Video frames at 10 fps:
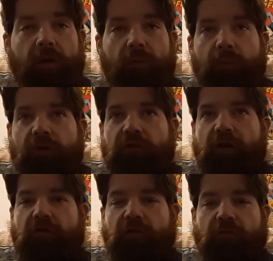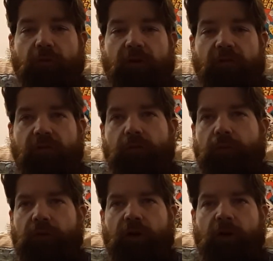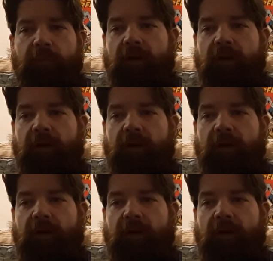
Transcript: When she actually joins to the army,